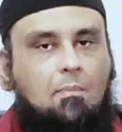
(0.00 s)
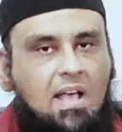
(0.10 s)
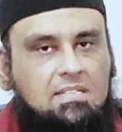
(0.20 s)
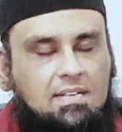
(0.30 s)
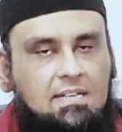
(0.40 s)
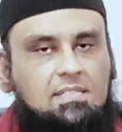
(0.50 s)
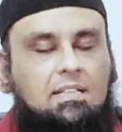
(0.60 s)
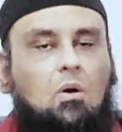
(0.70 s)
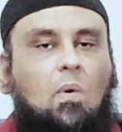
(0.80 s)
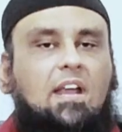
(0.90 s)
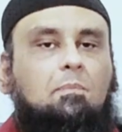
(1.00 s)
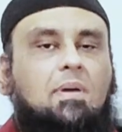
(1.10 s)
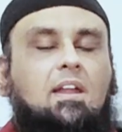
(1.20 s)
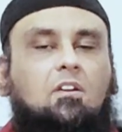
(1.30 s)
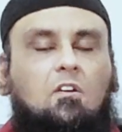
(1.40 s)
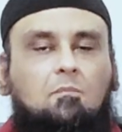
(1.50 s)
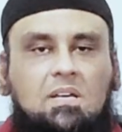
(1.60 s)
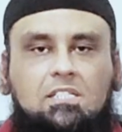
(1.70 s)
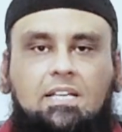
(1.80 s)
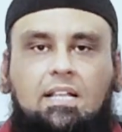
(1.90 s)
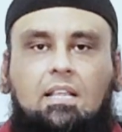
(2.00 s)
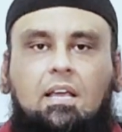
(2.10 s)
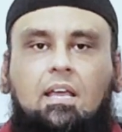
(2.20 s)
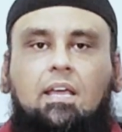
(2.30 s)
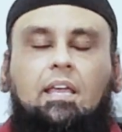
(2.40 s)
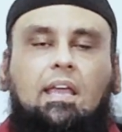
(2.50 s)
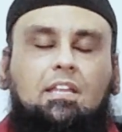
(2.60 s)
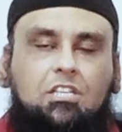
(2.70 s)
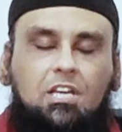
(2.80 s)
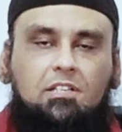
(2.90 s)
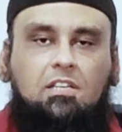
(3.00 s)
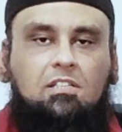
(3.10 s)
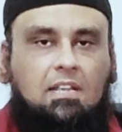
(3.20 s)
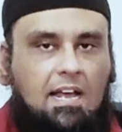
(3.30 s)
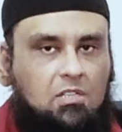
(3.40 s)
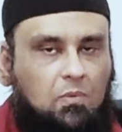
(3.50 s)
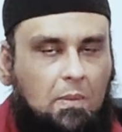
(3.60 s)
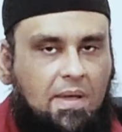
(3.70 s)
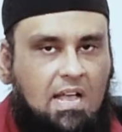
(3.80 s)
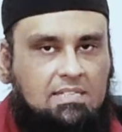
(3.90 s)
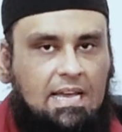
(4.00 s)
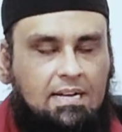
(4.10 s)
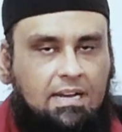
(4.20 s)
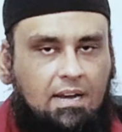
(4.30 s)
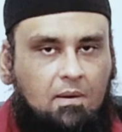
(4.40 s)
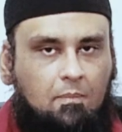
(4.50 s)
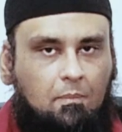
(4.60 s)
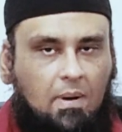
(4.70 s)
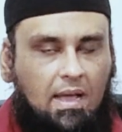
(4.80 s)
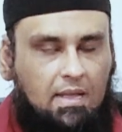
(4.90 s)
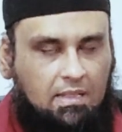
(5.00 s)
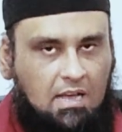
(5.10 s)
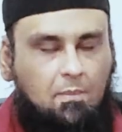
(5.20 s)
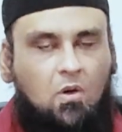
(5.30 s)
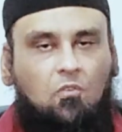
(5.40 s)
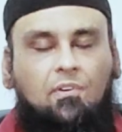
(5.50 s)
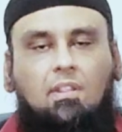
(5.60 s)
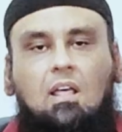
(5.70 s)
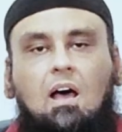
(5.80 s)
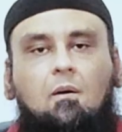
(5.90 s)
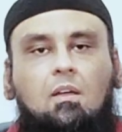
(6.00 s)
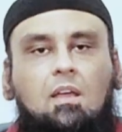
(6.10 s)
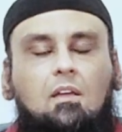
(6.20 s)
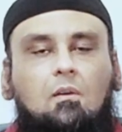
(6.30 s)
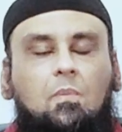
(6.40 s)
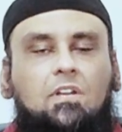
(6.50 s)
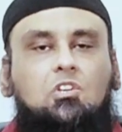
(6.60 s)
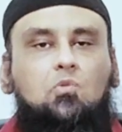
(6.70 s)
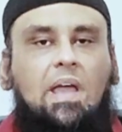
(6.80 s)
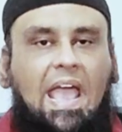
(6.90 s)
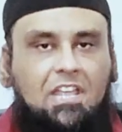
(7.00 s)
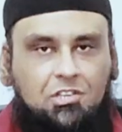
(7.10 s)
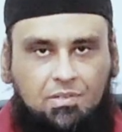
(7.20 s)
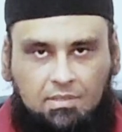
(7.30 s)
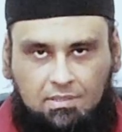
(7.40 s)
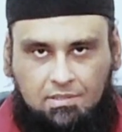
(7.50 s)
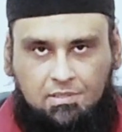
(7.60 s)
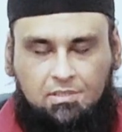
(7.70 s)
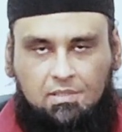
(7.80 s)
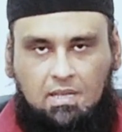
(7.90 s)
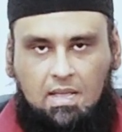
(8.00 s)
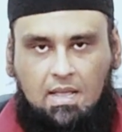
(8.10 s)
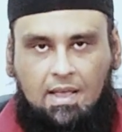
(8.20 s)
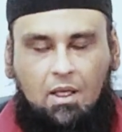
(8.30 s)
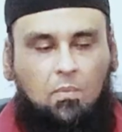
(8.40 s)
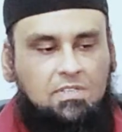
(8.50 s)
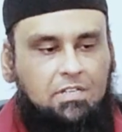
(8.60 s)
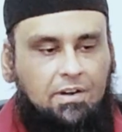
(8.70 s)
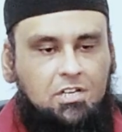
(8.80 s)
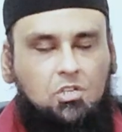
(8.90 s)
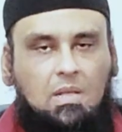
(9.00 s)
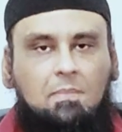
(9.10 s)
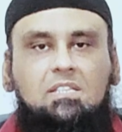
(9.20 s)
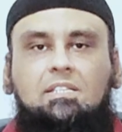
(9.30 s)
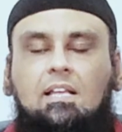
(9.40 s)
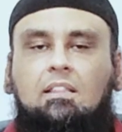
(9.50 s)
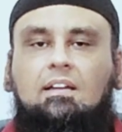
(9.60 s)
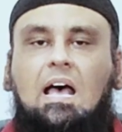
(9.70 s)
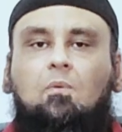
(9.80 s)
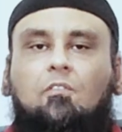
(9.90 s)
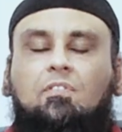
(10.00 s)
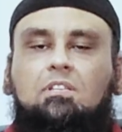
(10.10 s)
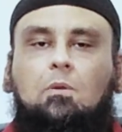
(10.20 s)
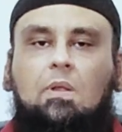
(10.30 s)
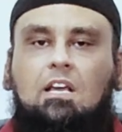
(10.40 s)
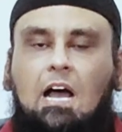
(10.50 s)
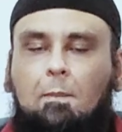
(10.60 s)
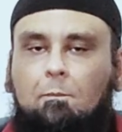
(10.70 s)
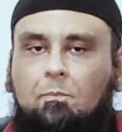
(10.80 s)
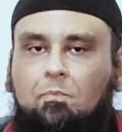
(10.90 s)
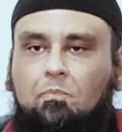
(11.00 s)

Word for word: Damascus, in the white minaret of Masjid. Jesus Christ will be ascended by the Amr of Allah with two angels. And once he reaches to the Masjid, the time of Fajr will come.